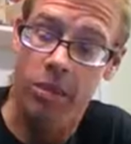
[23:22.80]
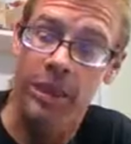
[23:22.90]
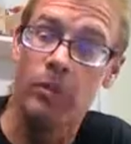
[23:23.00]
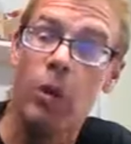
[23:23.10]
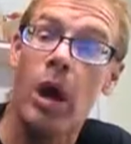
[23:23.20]

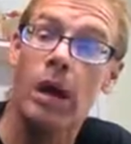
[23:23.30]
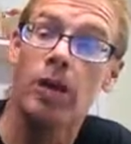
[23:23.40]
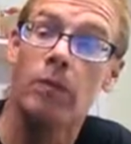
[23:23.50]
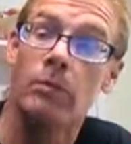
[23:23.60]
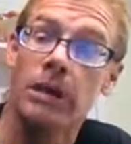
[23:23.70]
Number
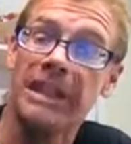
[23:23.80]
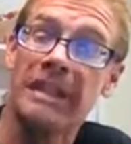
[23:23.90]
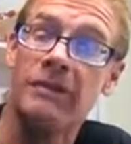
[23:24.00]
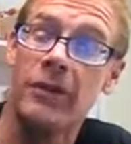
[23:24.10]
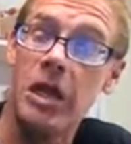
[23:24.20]
one, don't
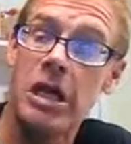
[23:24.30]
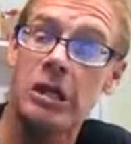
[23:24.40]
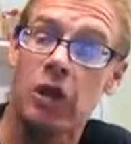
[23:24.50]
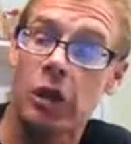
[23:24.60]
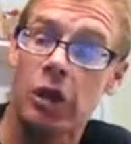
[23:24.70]
believe the
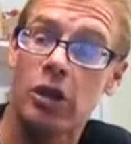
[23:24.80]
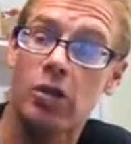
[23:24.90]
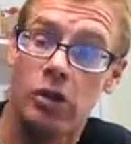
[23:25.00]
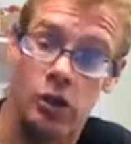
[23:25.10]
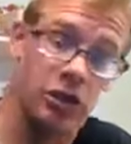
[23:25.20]
things your
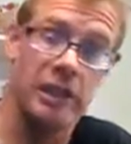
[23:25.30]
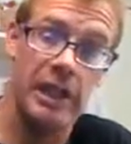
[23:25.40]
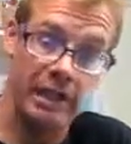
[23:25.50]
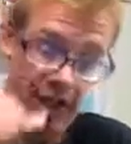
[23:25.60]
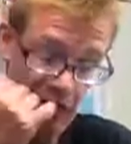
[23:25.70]
accusers
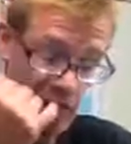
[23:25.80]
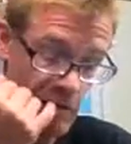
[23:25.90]
say.